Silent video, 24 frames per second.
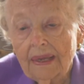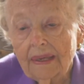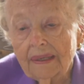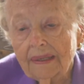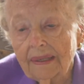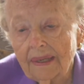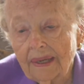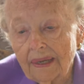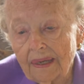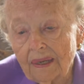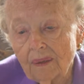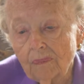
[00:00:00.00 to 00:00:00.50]

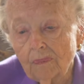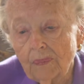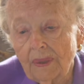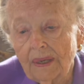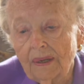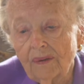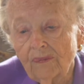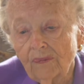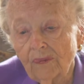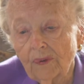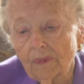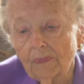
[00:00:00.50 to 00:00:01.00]
Keep
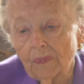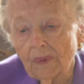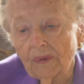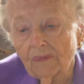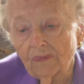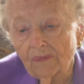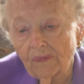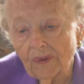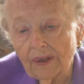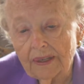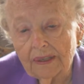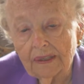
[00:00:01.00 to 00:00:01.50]
me from the
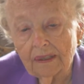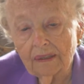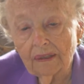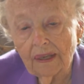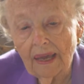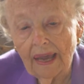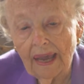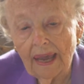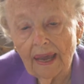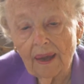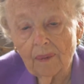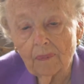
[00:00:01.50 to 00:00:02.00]
fatal
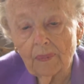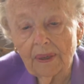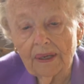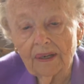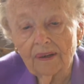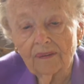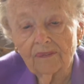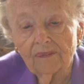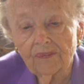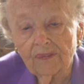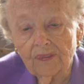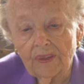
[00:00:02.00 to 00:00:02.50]
habit
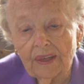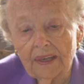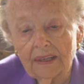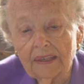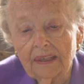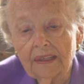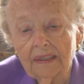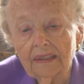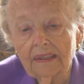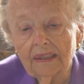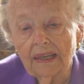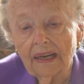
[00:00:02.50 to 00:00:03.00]
of
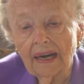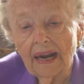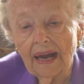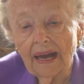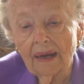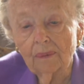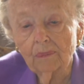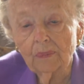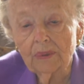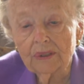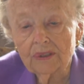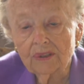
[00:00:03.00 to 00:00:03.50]
thinking that
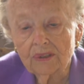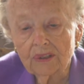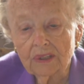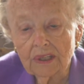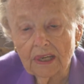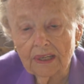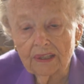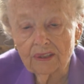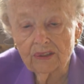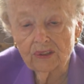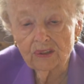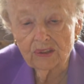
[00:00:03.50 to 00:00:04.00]
I must
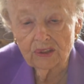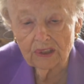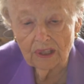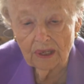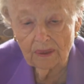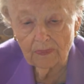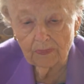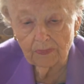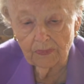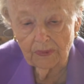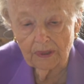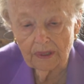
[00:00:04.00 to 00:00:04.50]
say
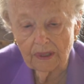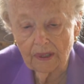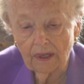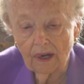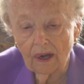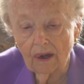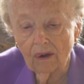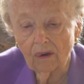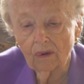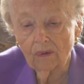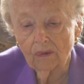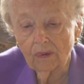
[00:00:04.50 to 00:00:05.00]
something
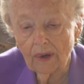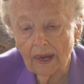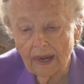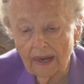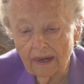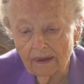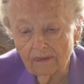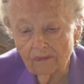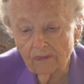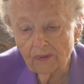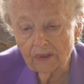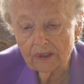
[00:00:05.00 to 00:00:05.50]
on
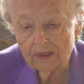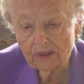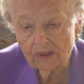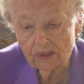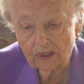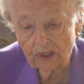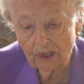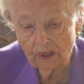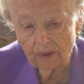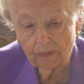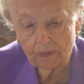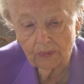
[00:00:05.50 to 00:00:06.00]
every
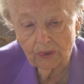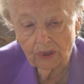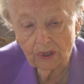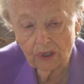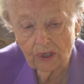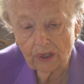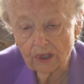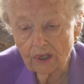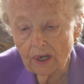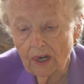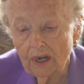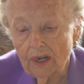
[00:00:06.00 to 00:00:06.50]

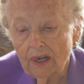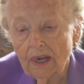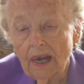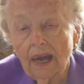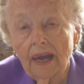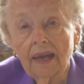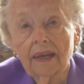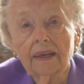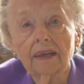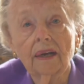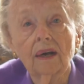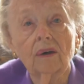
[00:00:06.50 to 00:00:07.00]
subject
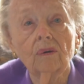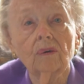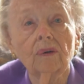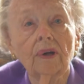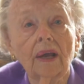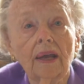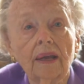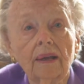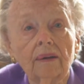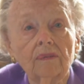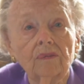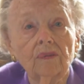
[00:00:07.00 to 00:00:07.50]
and on
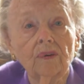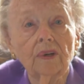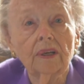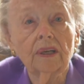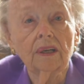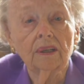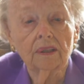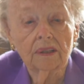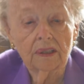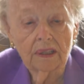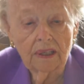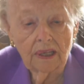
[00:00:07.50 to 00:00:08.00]
every
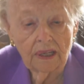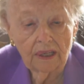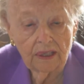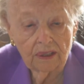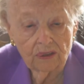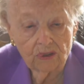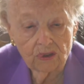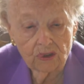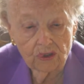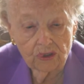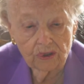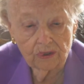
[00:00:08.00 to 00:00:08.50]

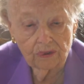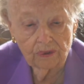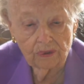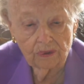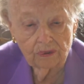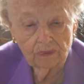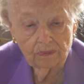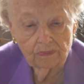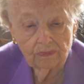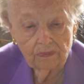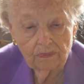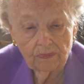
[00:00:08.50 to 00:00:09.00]
occasion.
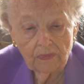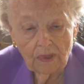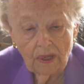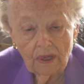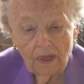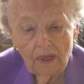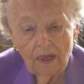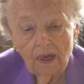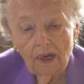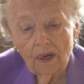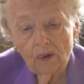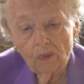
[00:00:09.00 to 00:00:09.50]

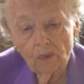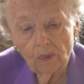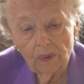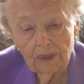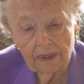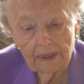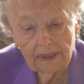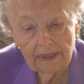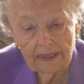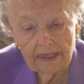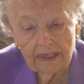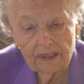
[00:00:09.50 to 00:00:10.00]

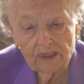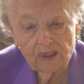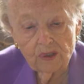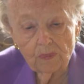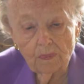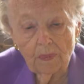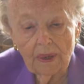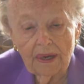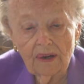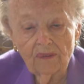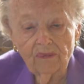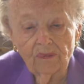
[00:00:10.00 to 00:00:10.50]
Release
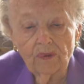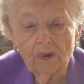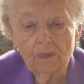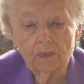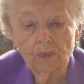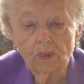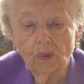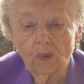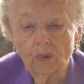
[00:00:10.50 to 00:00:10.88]
me from